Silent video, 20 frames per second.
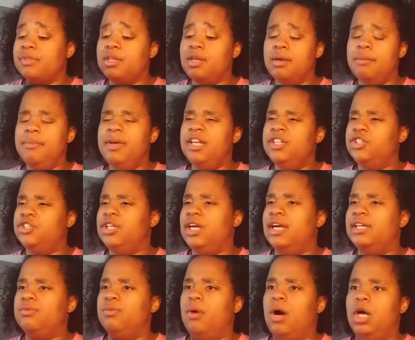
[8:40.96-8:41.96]
Make sure you
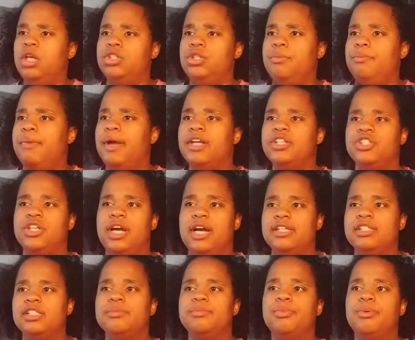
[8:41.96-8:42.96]
guys watch them, make sure you guys
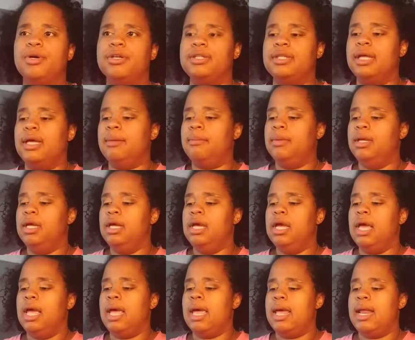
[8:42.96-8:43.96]
support them.
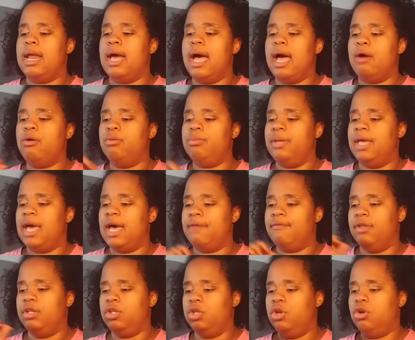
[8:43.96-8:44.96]
And I will be
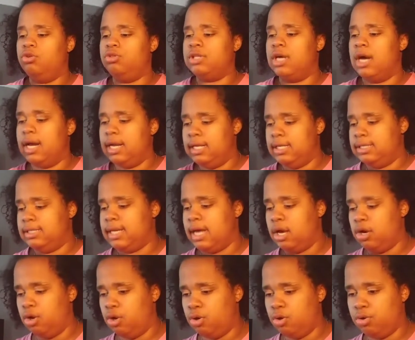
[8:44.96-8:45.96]
having little tiny
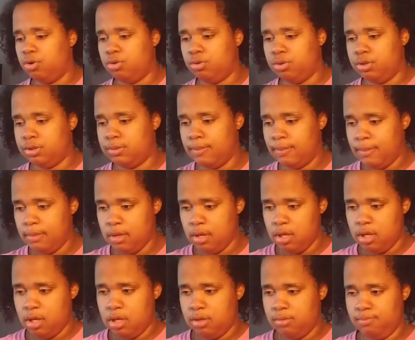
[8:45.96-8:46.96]
set goals.
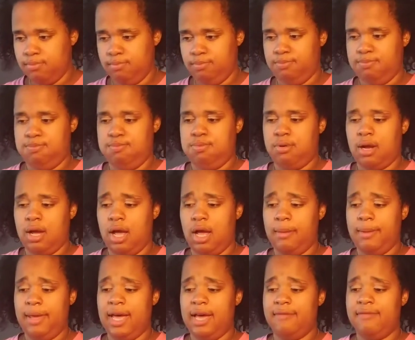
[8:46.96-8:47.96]
I'll
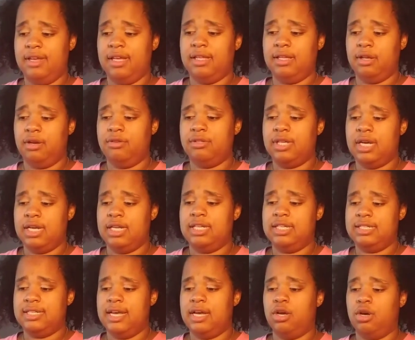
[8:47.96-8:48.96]
be having little tiny
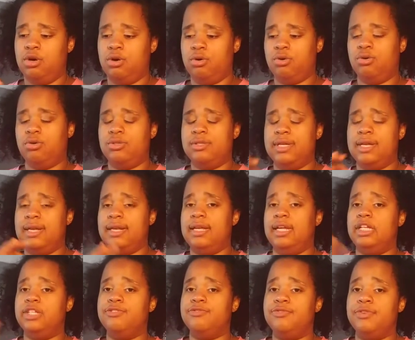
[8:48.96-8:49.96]
set goals in
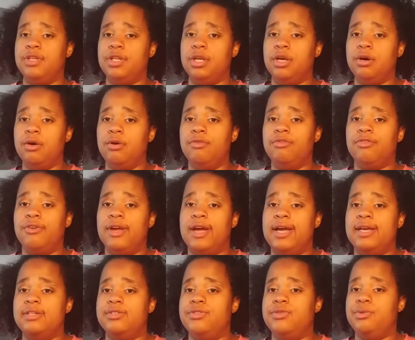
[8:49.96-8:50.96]
each video for you
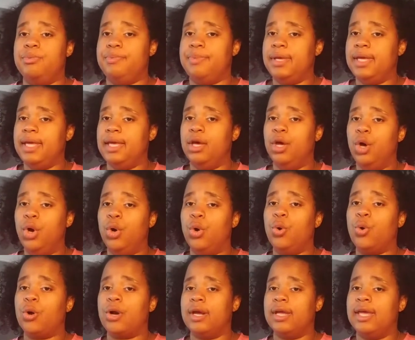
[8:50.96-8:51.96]
guys to beat
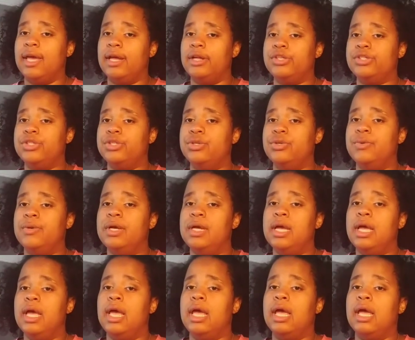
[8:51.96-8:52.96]
or get to
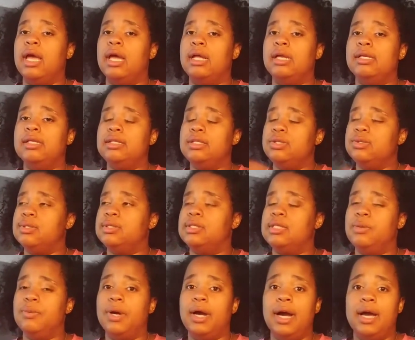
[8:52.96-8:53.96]
and to see
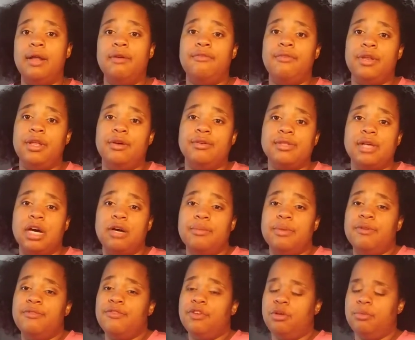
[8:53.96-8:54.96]
what kind of videos I'll be
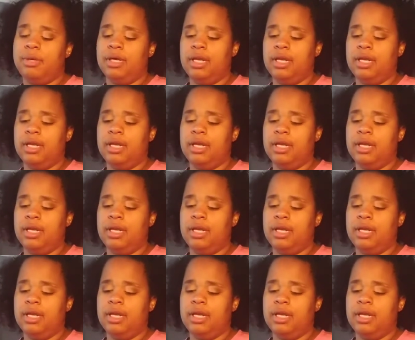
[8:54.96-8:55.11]
filming